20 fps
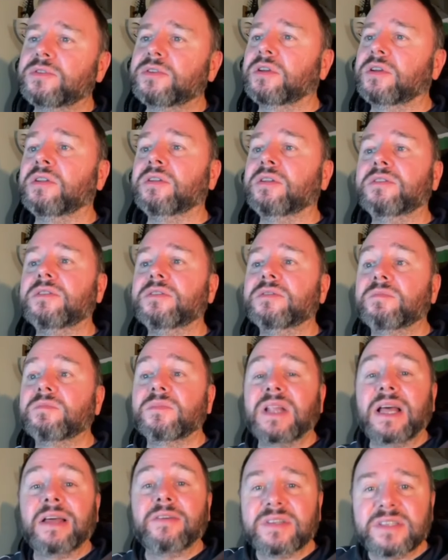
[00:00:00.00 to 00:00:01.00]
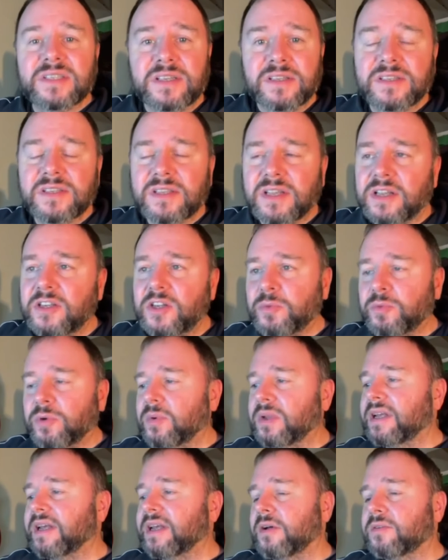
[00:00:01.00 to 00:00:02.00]
and ever since then, you probably
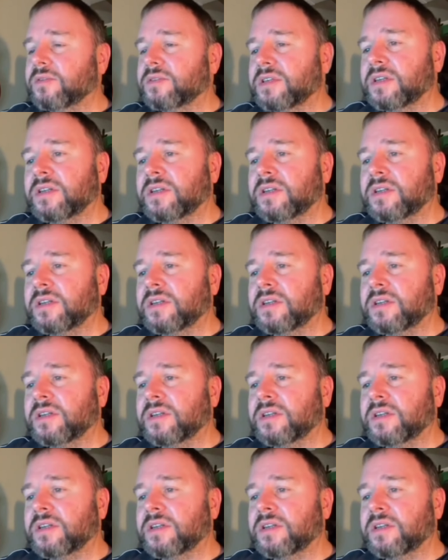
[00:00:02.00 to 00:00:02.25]
count in